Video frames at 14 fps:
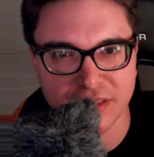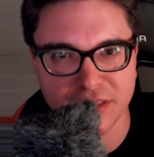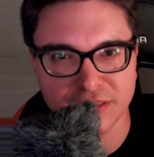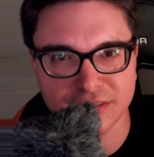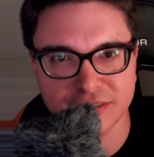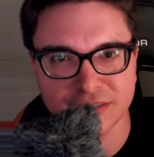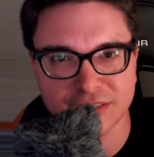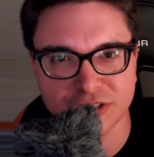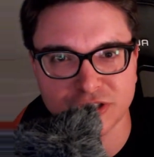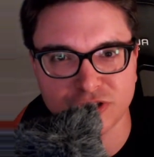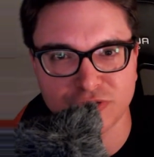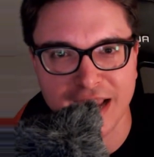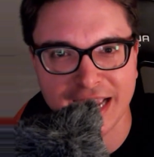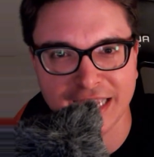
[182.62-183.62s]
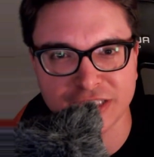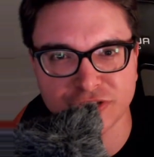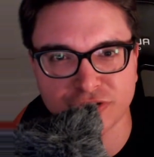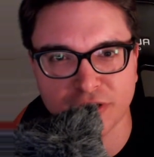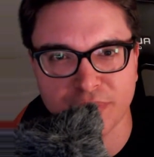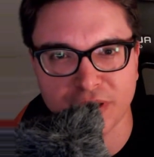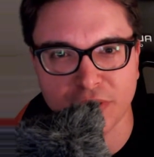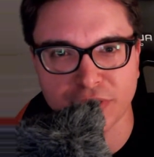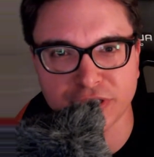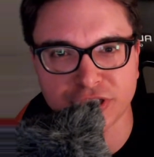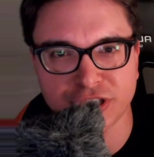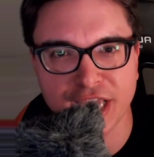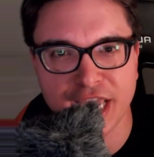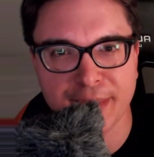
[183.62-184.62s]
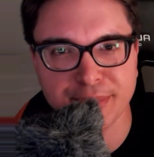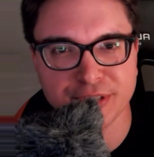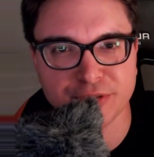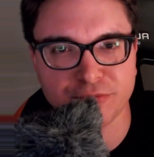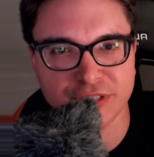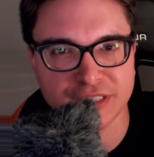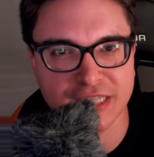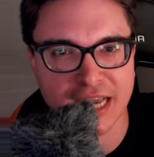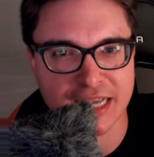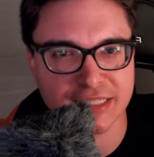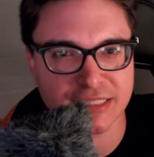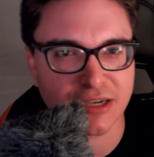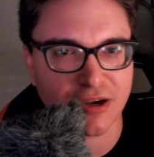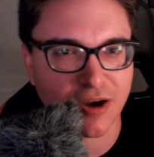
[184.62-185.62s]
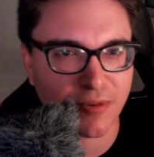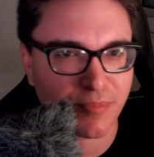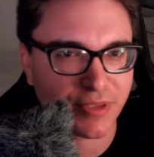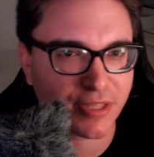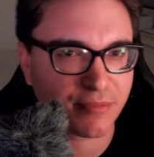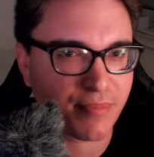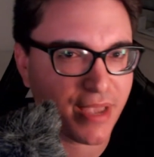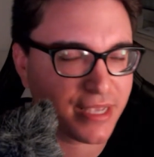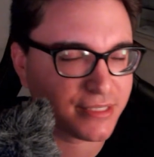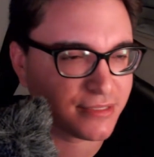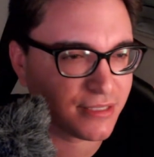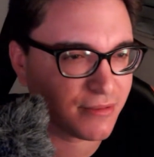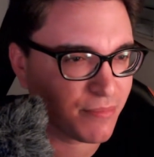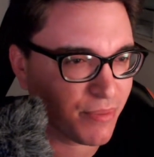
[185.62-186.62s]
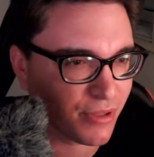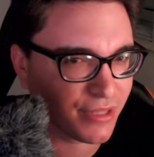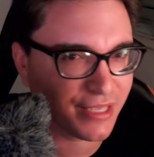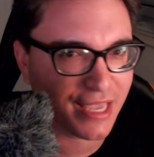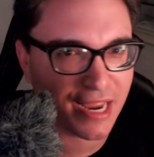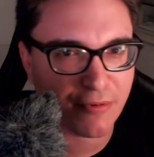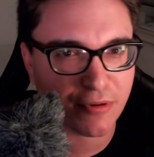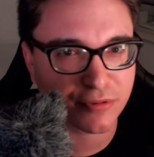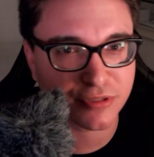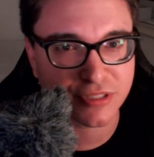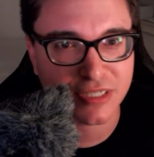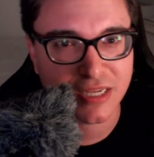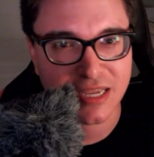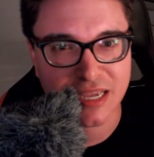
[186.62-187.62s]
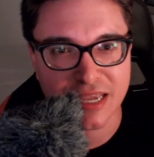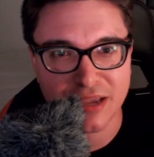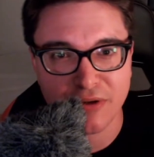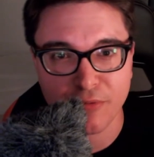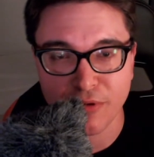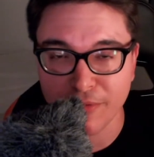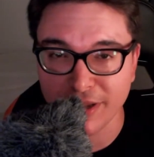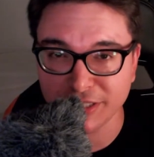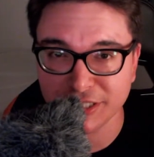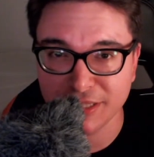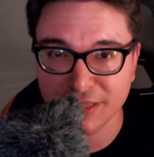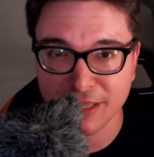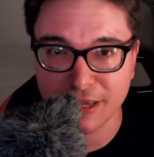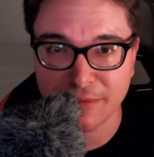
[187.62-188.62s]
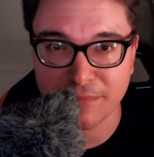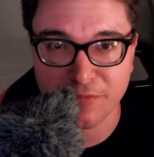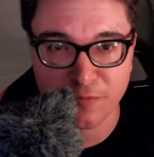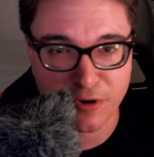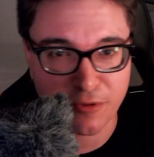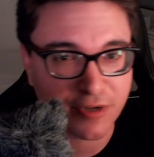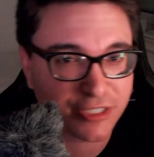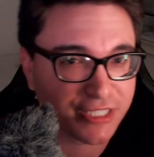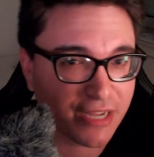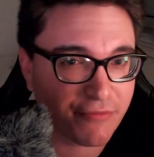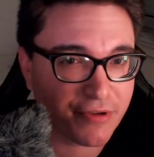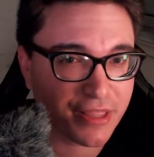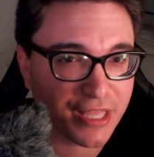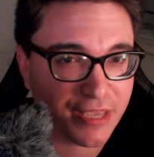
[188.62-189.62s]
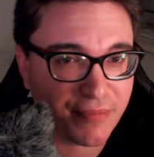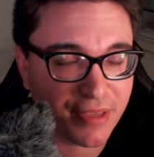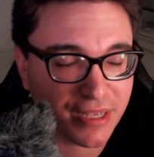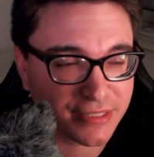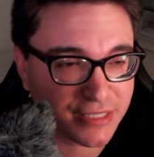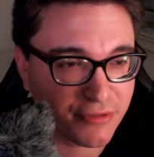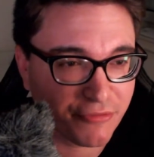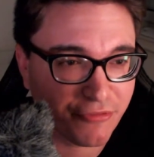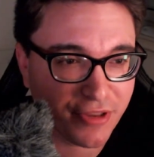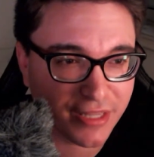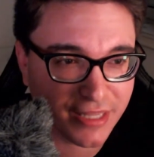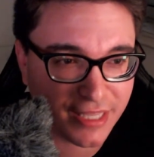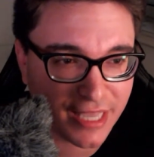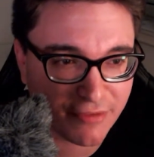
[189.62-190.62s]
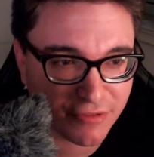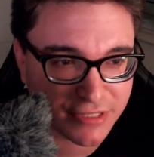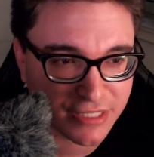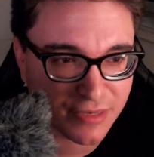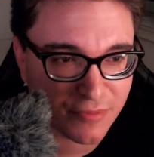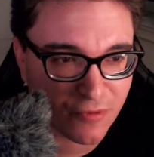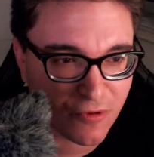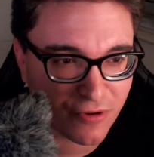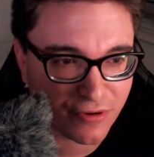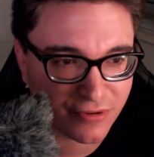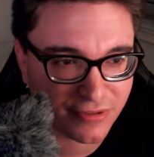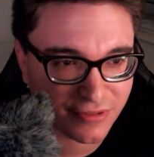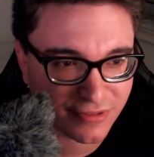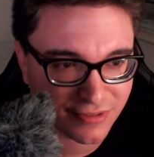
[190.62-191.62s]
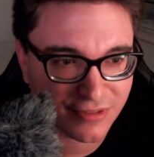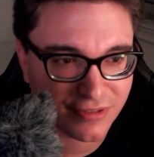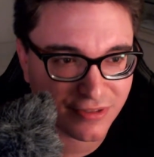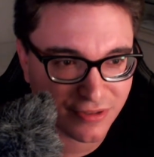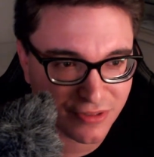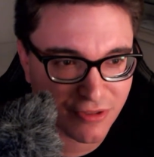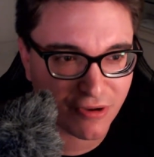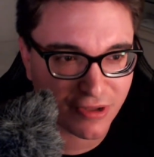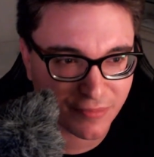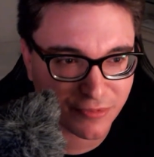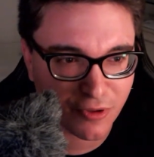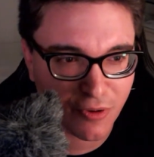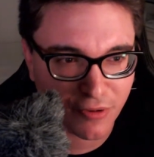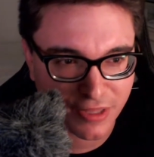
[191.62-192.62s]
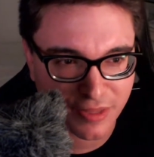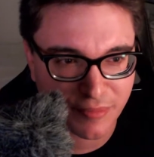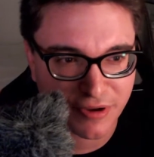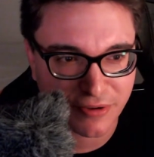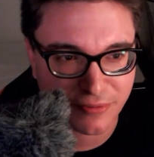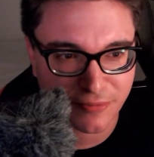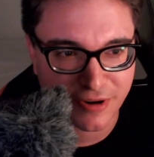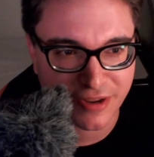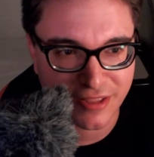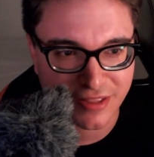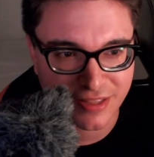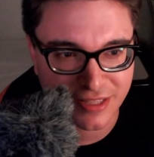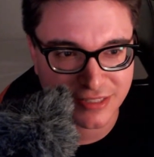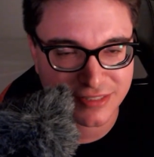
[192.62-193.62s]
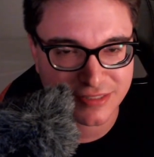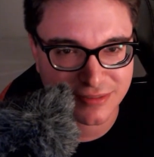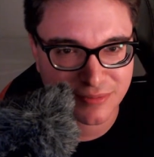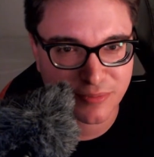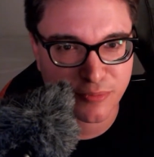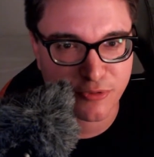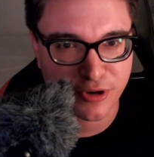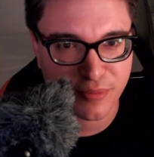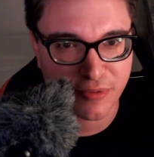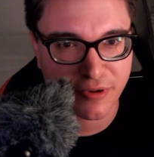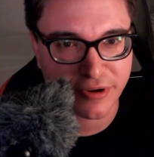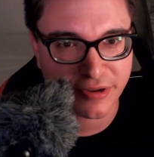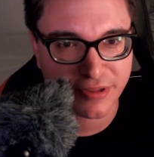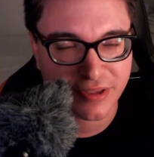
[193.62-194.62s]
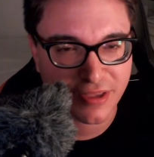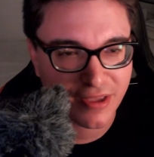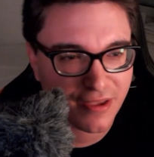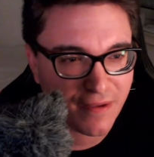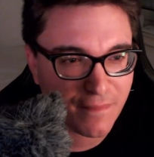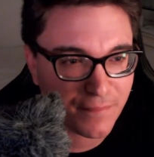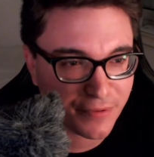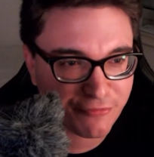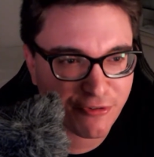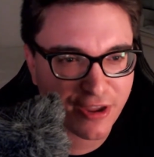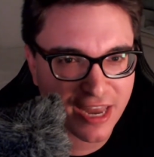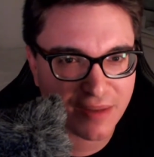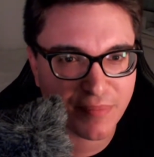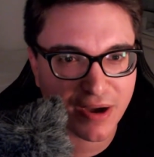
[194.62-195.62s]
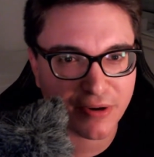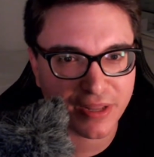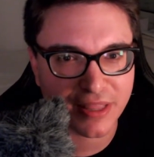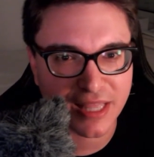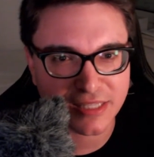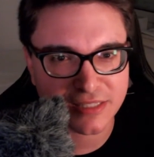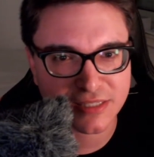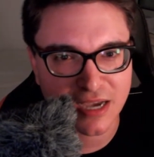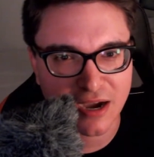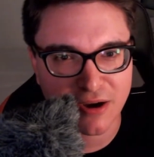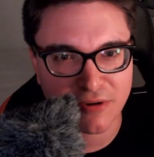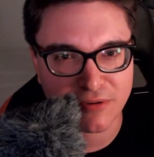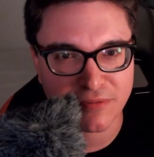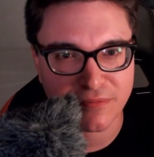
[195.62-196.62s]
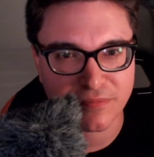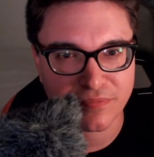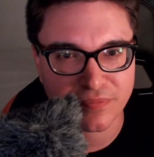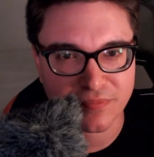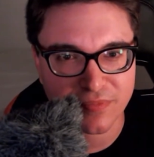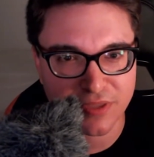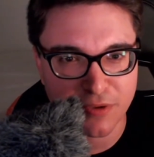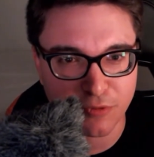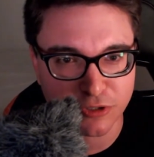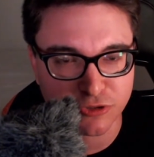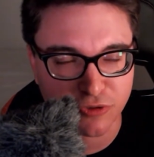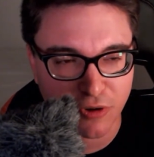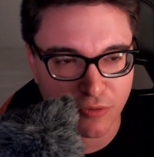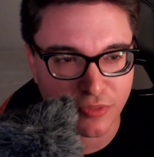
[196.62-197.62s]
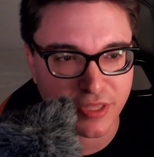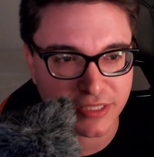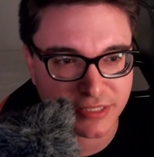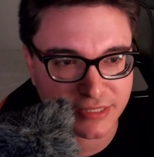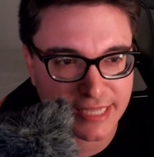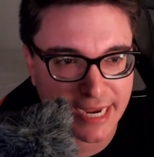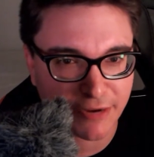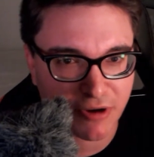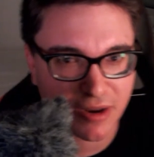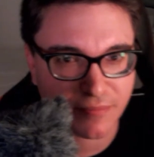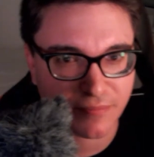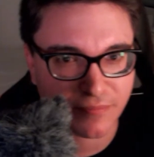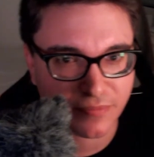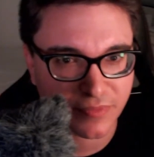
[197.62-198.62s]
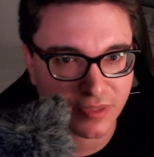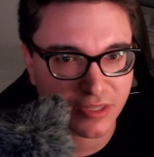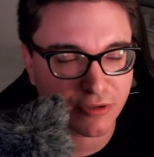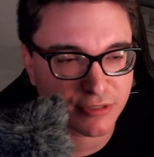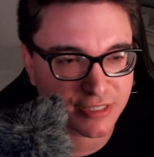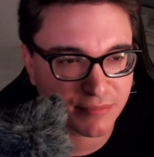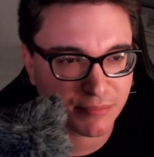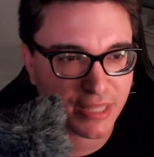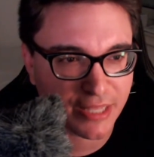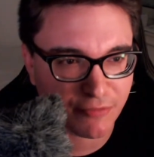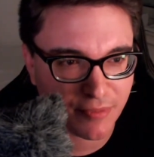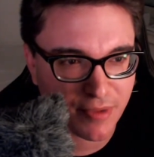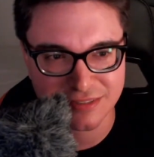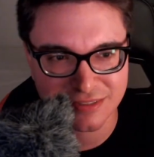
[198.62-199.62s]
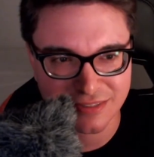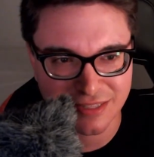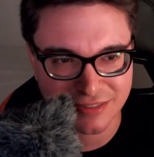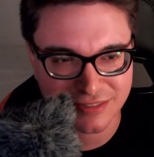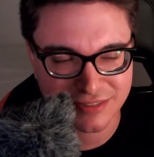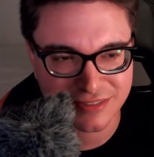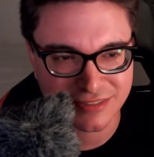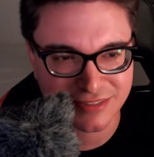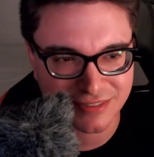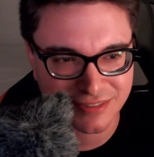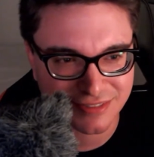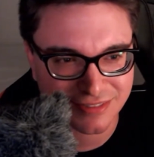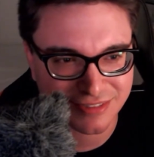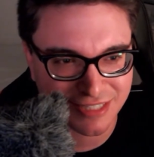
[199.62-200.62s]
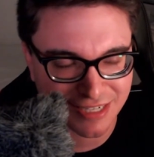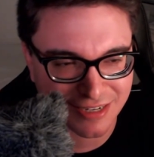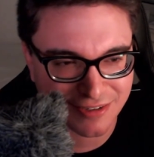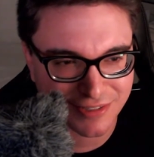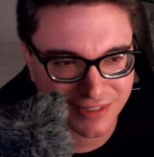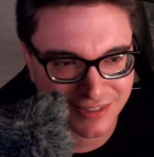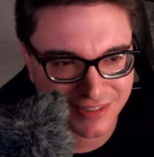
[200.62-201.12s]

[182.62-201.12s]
this, dragging, dropping all the shapes, resizing, copying and pasting, pulling arrows, rearranging them, rearranging everything because they don't fit in the canvas anymore. You know what I'm talking about, right? That's pretty boring. But forget about it, that's how you would draw this diagram using PlantUML. Let's check it out.